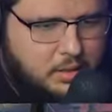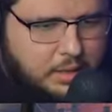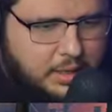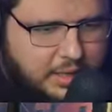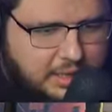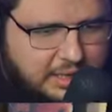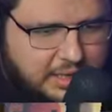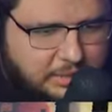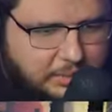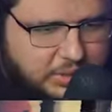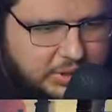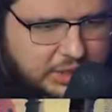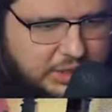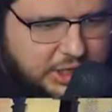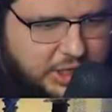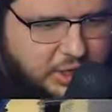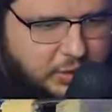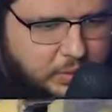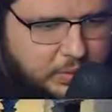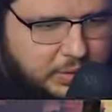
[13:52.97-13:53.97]
You're done with this
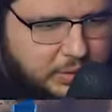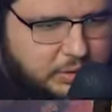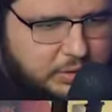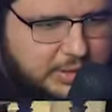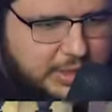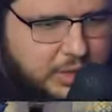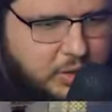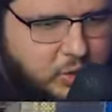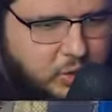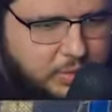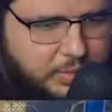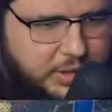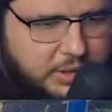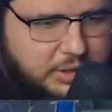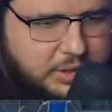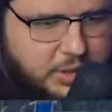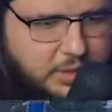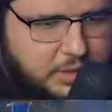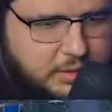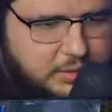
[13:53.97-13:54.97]
cute little Takumi,
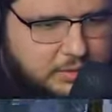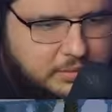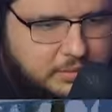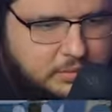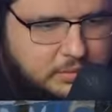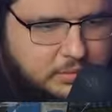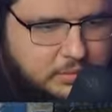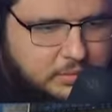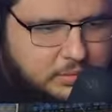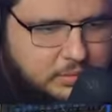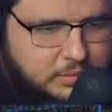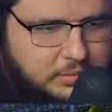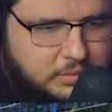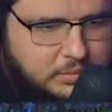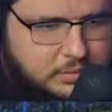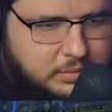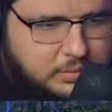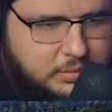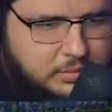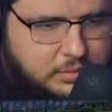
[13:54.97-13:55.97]
John. I know.
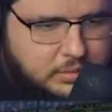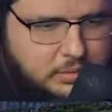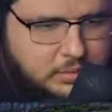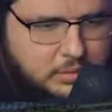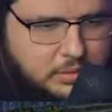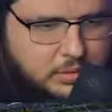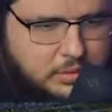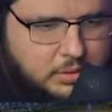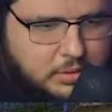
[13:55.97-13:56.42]
I know.